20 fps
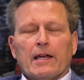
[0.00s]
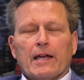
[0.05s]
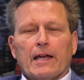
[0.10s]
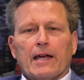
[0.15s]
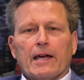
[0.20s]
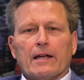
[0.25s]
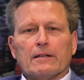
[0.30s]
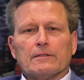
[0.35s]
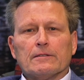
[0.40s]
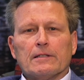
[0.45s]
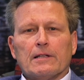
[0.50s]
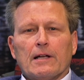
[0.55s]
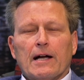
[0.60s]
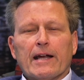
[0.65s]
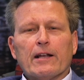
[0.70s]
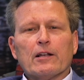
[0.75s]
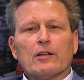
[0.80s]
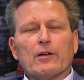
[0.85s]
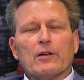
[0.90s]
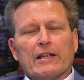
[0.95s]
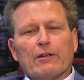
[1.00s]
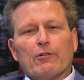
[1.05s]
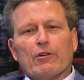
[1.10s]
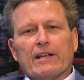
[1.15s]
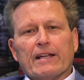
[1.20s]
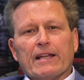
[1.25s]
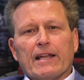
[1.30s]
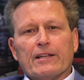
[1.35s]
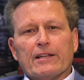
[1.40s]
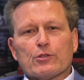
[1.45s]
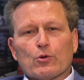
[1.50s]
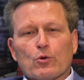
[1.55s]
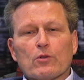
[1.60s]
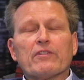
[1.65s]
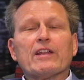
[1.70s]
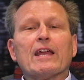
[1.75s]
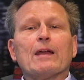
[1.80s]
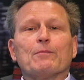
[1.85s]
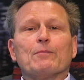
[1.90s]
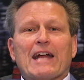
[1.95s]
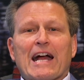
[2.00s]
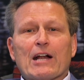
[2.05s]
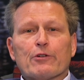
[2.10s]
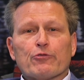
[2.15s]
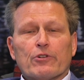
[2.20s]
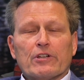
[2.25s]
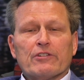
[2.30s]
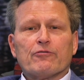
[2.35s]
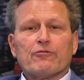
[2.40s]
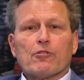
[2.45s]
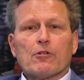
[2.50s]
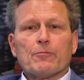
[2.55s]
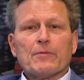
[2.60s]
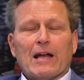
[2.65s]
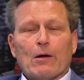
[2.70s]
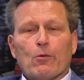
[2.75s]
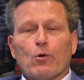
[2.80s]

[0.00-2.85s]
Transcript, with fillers: And I don't know, it, it, sort of came naturally for me.